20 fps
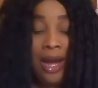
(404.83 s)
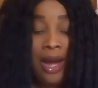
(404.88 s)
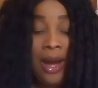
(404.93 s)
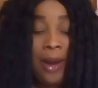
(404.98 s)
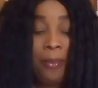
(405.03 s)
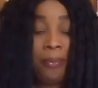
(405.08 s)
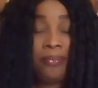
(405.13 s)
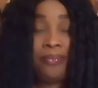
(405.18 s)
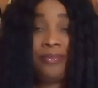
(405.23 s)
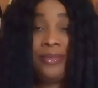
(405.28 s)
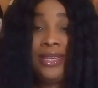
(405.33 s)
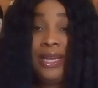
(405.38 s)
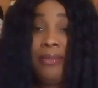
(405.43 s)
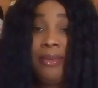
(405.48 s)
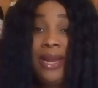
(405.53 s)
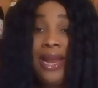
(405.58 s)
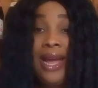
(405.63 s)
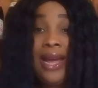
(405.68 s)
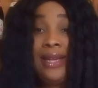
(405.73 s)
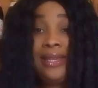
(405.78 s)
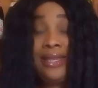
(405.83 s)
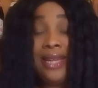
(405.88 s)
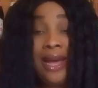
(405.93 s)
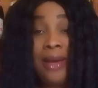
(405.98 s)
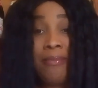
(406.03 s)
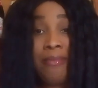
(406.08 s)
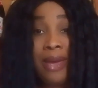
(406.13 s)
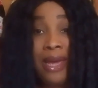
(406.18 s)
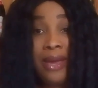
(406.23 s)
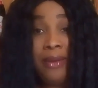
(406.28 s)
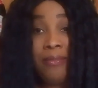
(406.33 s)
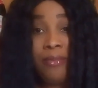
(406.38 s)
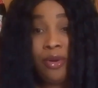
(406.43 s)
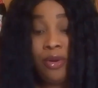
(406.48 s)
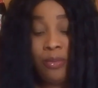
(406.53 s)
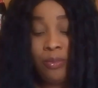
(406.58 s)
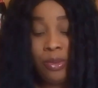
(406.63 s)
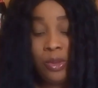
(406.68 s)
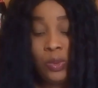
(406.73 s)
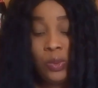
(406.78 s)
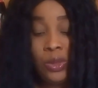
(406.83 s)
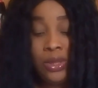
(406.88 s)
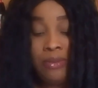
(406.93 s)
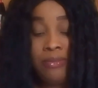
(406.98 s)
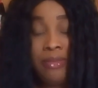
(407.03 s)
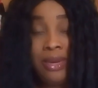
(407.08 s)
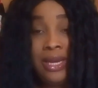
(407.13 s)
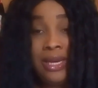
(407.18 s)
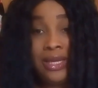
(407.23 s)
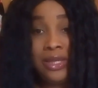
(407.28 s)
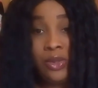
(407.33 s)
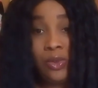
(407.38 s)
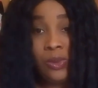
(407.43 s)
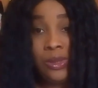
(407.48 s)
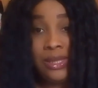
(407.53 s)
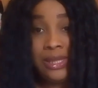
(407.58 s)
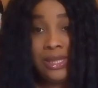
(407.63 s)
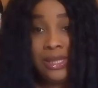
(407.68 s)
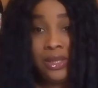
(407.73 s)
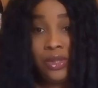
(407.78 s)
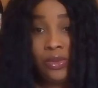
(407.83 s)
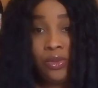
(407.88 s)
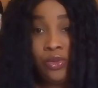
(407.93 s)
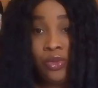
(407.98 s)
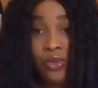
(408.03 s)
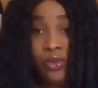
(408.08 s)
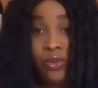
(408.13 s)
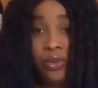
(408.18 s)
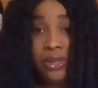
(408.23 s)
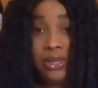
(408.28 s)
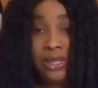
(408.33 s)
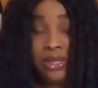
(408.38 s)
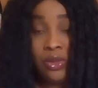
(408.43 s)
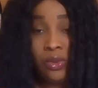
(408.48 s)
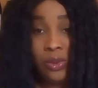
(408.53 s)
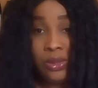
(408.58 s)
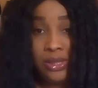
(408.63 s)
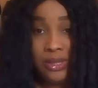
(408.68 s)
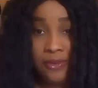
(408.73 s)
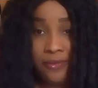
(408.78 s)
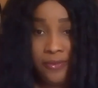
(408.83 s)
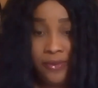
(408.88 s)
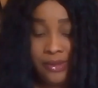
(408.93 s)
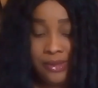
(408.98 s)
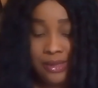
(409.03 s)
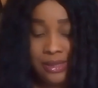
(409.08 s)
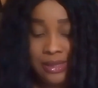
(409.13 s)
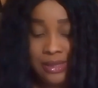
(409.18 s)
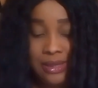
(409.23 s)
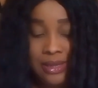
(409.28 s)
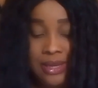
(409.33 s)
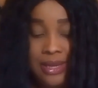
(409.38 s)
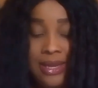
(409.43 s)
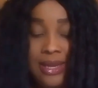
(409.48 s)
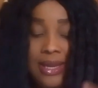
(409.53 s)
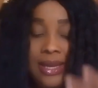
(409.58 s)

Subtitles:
Geminis are men born between May the 20th to June the 21st.